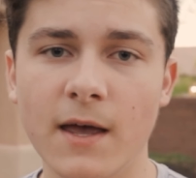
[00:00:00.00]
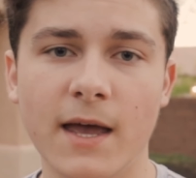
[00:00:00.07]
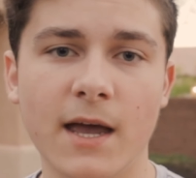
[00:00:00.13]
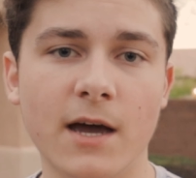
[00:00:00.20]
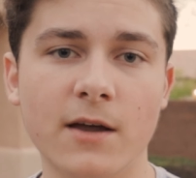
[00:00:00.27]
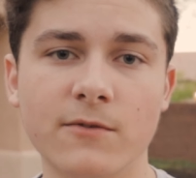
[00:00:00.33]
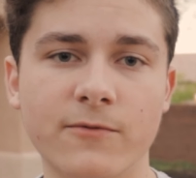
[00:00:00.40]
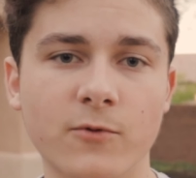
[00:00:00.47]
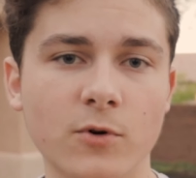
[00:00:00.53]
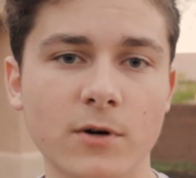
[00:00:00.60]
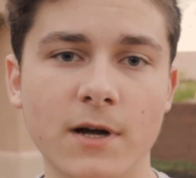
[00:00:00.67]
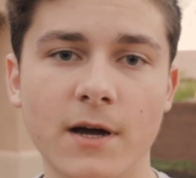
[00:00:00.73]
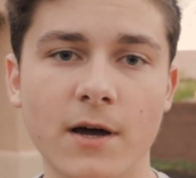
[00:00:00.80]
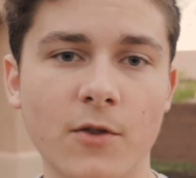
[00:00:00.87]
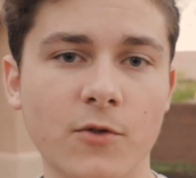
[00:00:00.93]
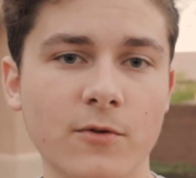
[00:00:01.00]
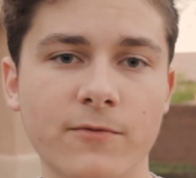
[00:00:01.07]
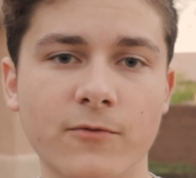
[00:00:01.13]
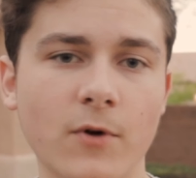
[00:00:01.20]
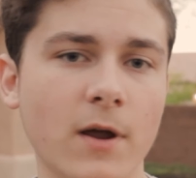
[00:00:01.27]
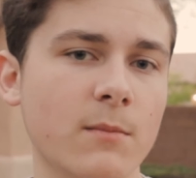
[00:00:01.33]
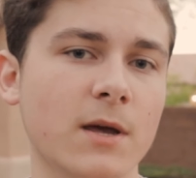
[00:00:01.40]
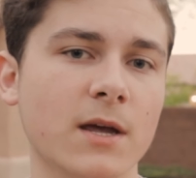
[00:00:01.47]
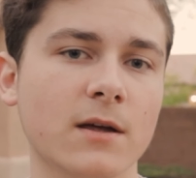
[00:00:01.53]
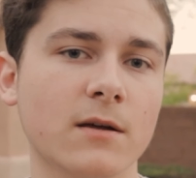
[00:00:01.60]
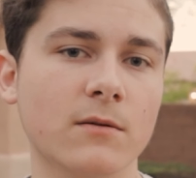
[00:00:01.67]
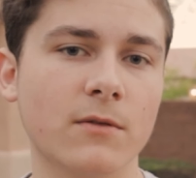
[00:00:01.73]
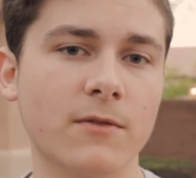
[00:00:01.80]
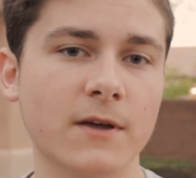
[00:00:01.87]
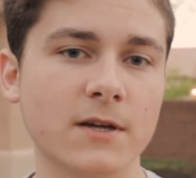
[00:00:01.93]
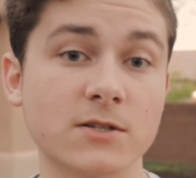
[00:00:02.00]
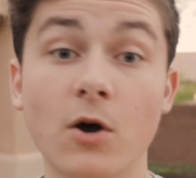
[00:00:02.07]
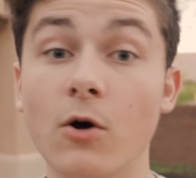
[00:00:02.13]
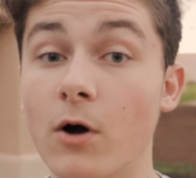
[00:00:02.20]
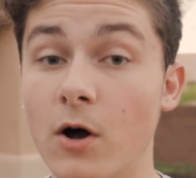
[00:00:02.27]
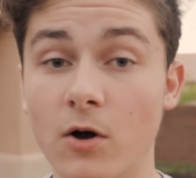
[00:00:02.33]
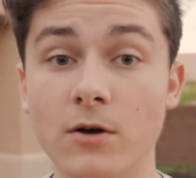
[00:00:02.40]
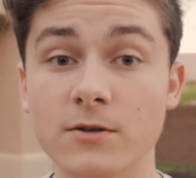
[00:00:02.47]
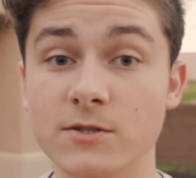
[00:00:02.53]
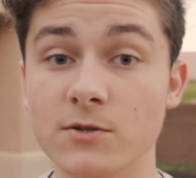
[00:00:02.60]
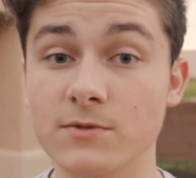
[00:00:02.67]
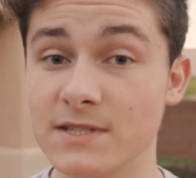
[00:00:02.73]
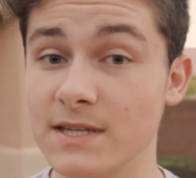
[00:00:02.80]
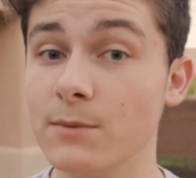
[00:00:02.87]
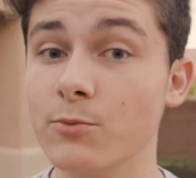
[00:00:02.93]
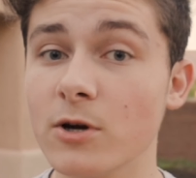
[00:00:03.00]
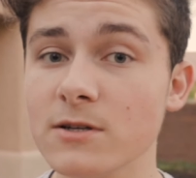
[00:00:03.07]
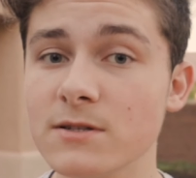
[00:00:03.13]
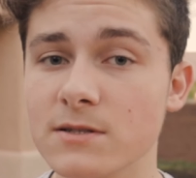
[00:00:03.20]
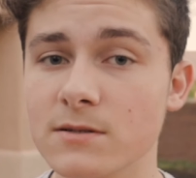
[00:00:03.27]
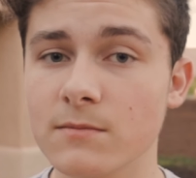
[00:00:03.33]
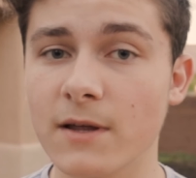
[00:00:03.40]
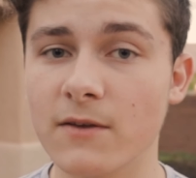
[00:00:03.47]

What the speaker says: and for other framing things. Oh, also zebras.